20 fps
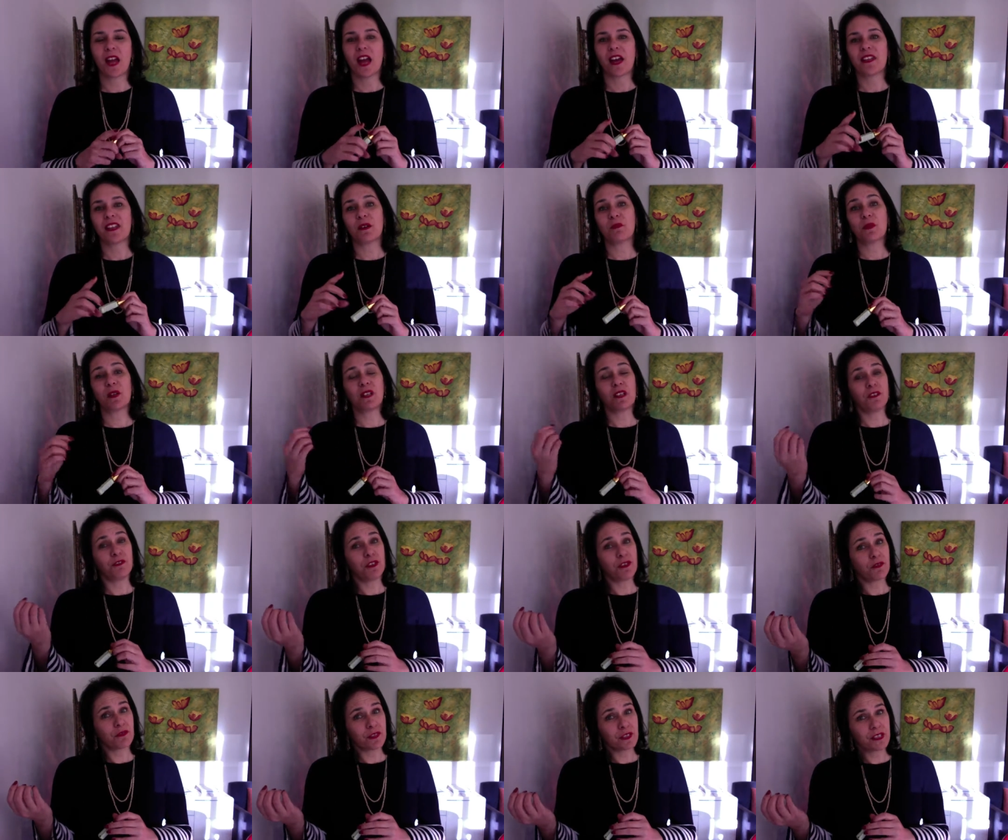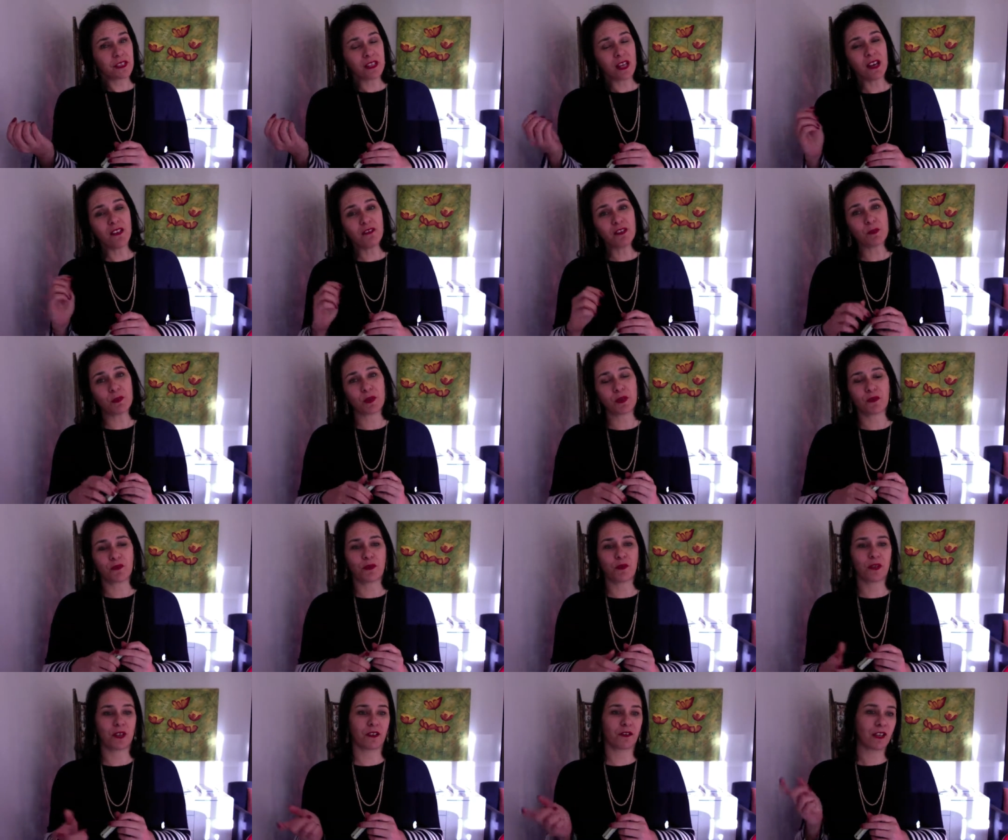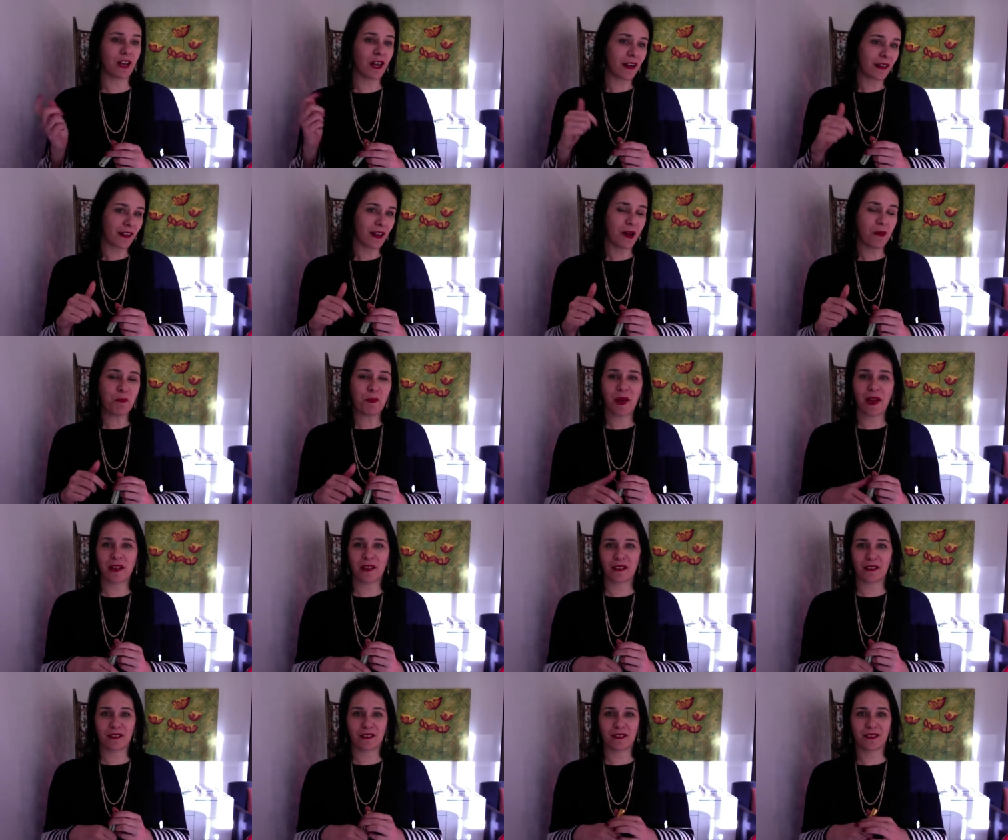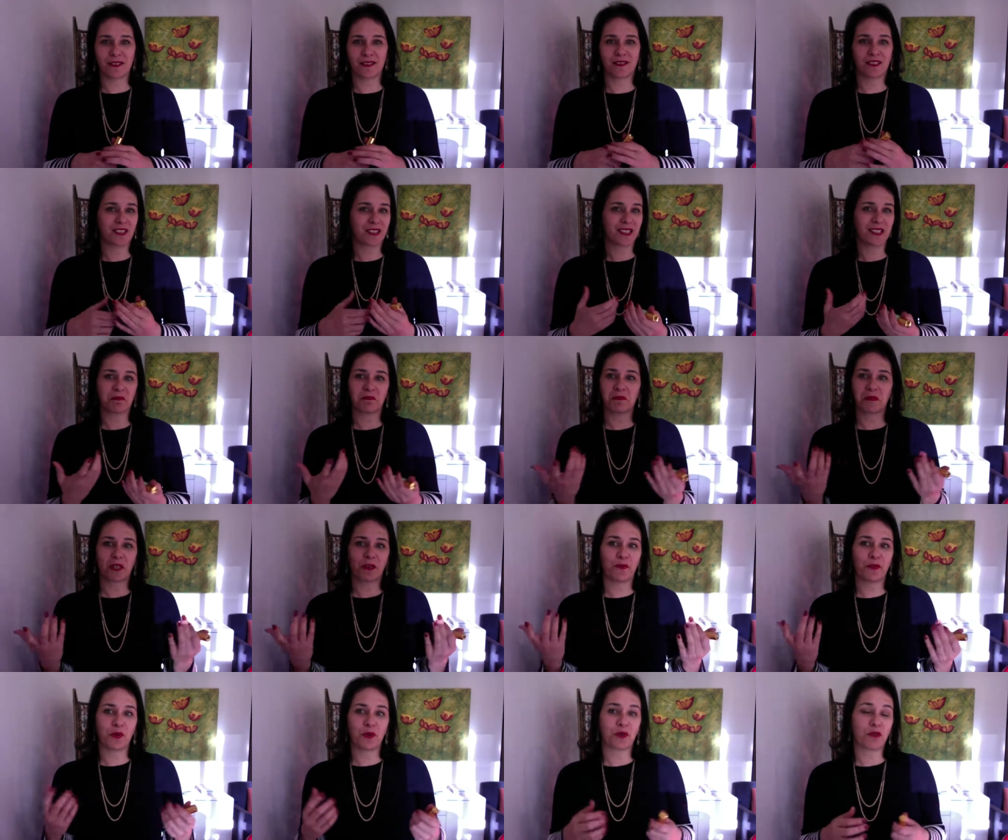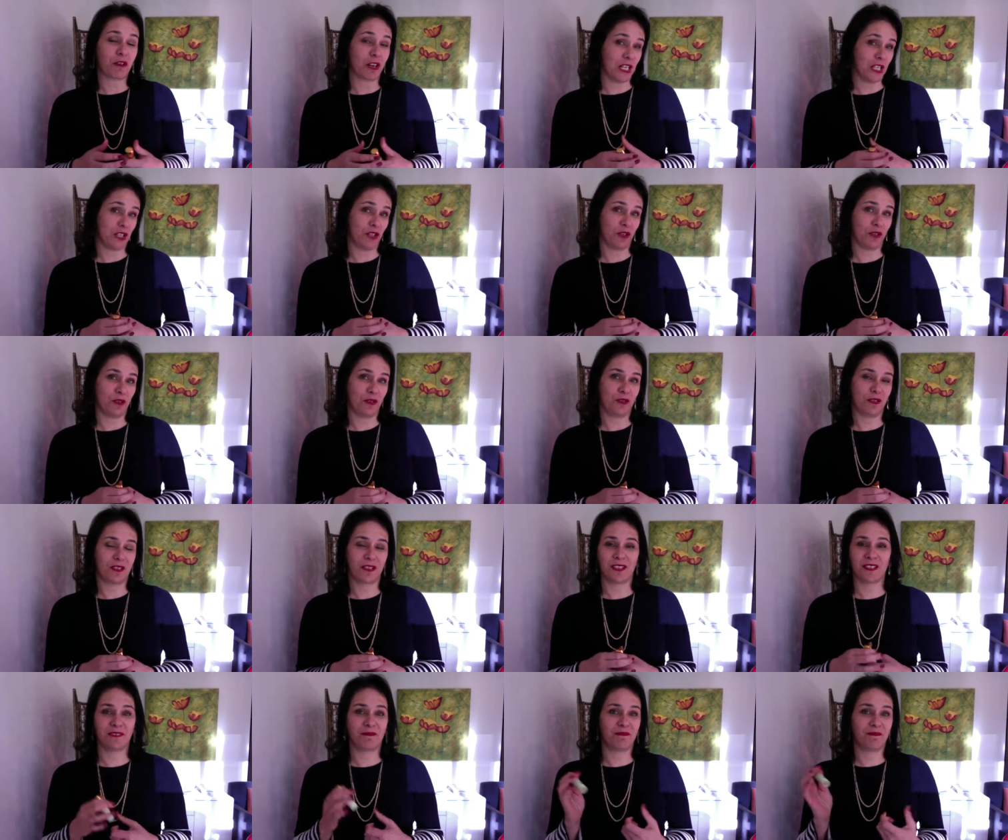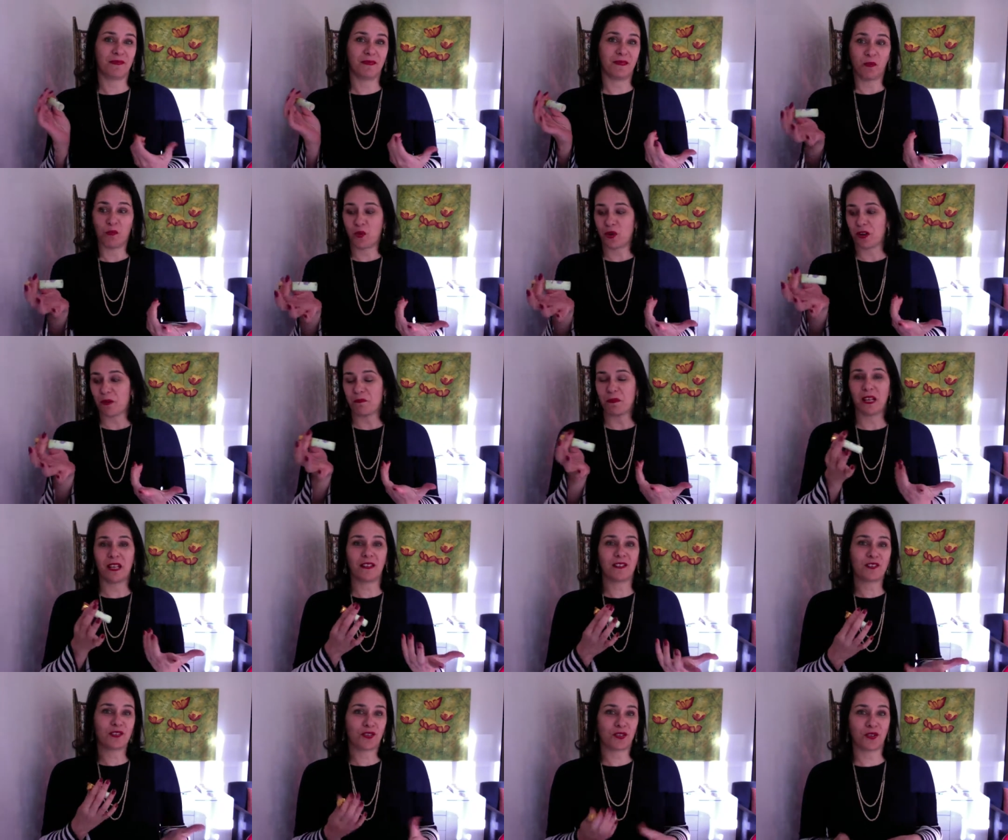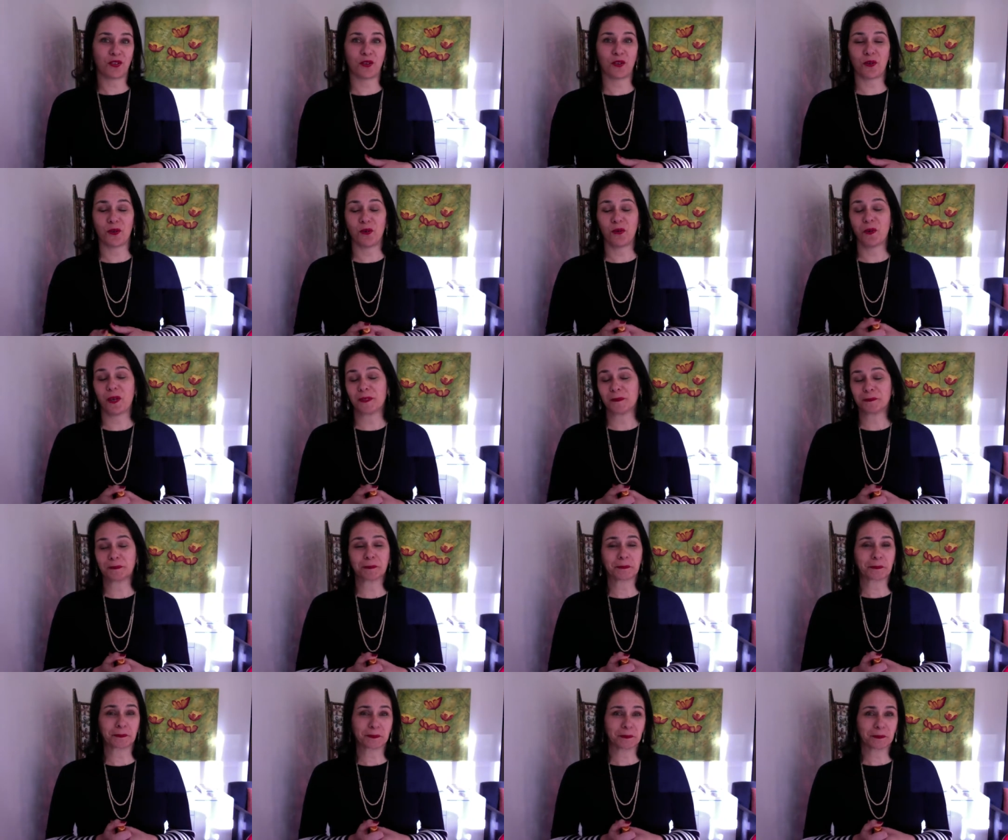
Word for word: And then when if you've received a beautiful gift, come back in and just give your gratitude to and what it means to you and